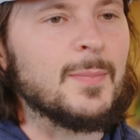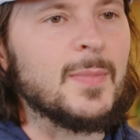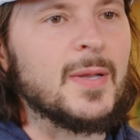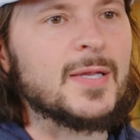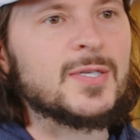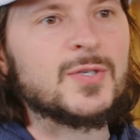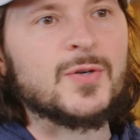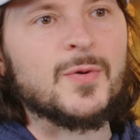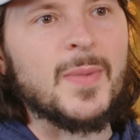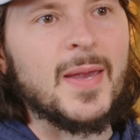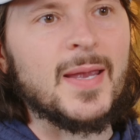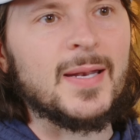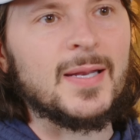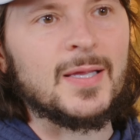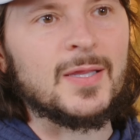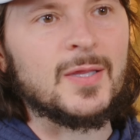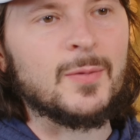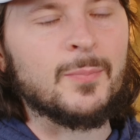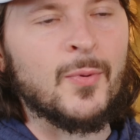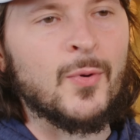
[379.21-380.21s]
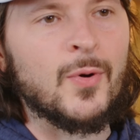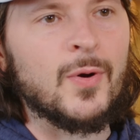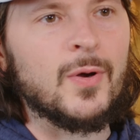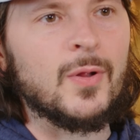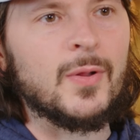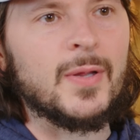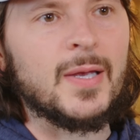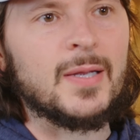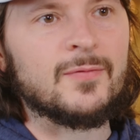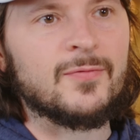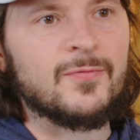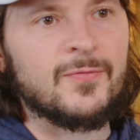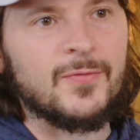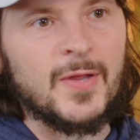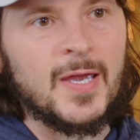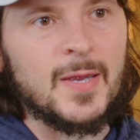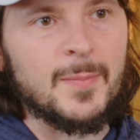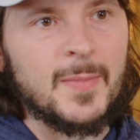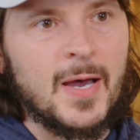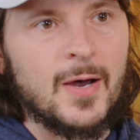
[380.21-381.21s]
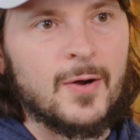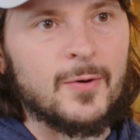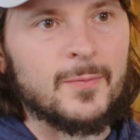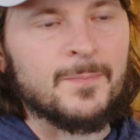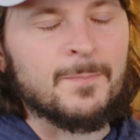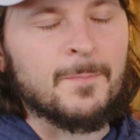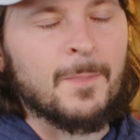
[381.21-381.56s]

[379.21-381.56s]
minutes remaining in the boil and flame out.